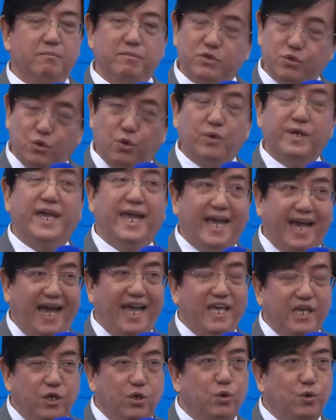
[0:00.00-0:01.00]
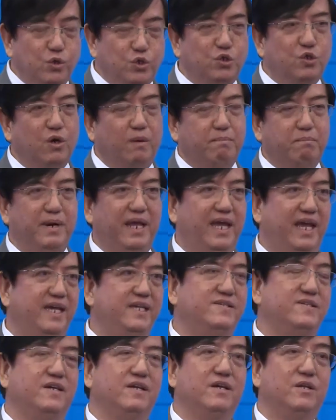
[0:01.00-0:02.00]
So can I use your
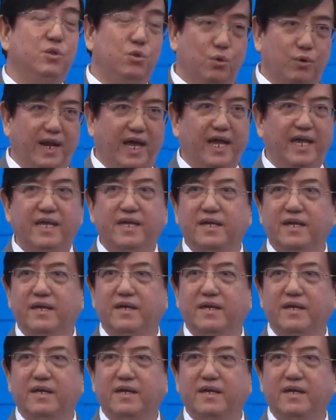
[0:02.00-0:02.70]
place tonight?